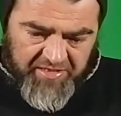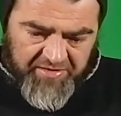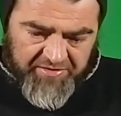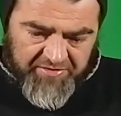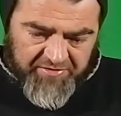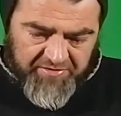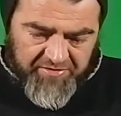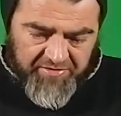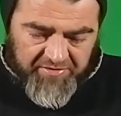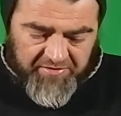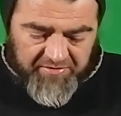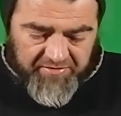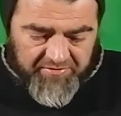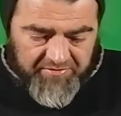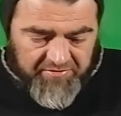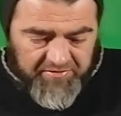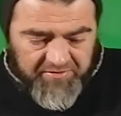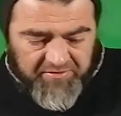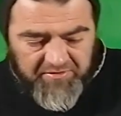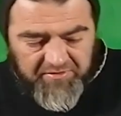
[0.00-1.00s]
don't know
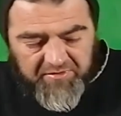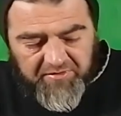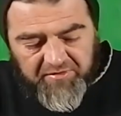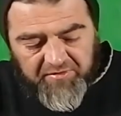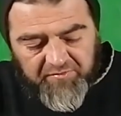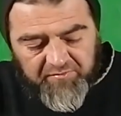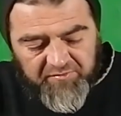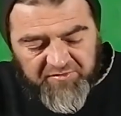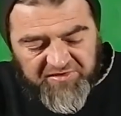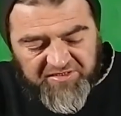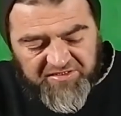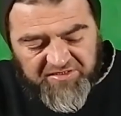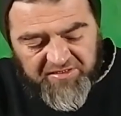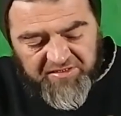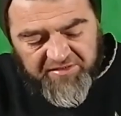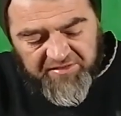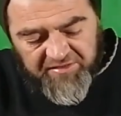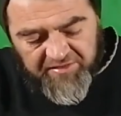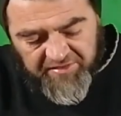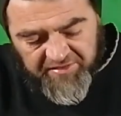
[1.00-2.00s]
you
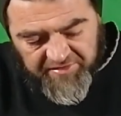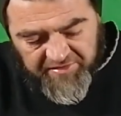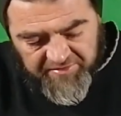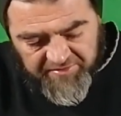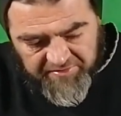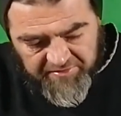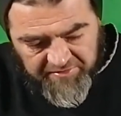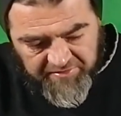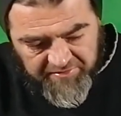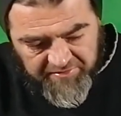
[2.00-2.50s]
see uh,